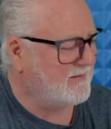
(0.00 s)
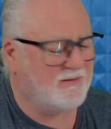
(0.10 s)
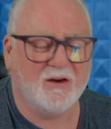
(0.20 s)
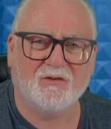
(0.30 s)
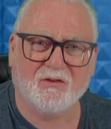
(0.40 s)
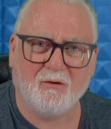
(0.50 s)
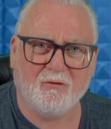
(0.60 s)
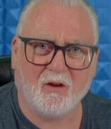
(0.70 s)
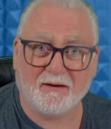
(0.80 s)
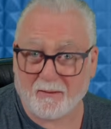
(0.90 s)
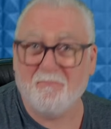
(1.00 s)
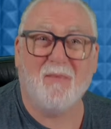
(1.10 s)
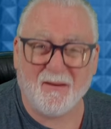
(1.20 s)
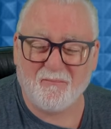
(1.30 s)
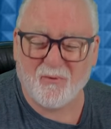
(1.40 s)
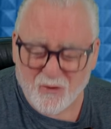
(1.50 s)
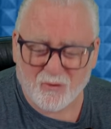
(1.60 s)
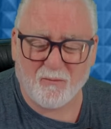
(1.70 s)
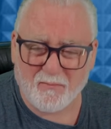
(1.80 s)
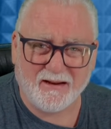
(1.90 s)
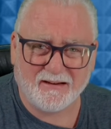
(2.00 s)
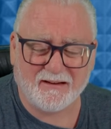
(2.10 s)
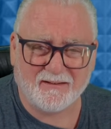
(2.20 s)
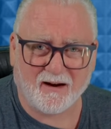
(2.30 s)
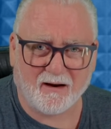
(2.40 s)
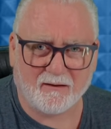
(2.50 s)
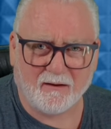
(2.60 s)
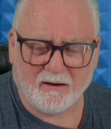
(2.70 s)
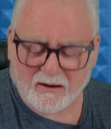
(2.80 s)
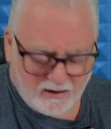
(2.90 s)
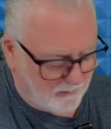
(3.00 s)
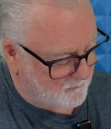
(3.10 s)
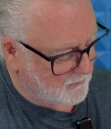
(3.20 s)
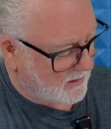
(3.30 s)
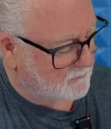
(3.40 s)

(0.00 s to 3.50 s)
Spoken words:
this sound like a pure MIDI guitar. I'm